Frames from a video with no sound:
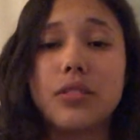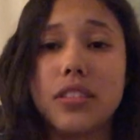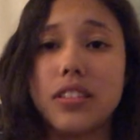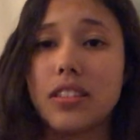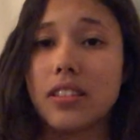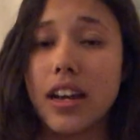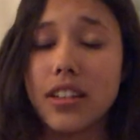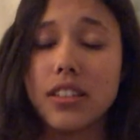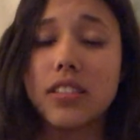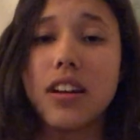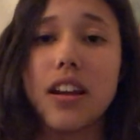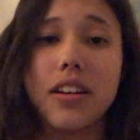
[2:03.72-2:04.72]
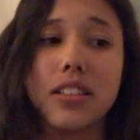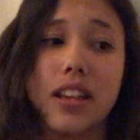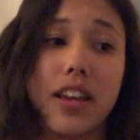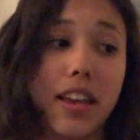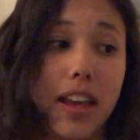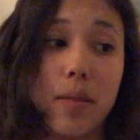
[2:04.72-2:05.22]
just thought
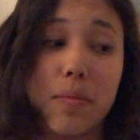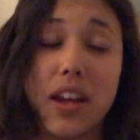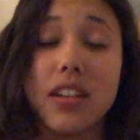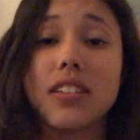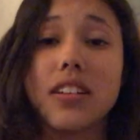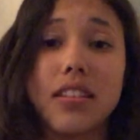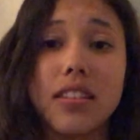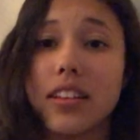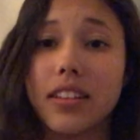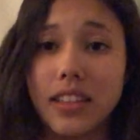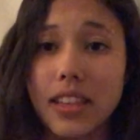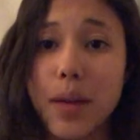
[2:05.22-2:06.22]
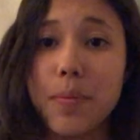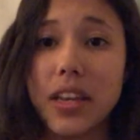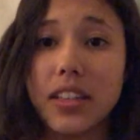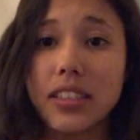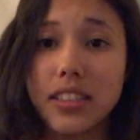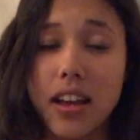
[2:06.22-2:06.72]
I can't imagine anything like that
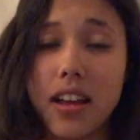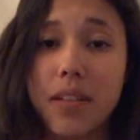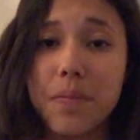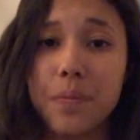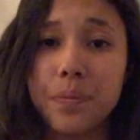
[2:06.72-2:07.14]
being said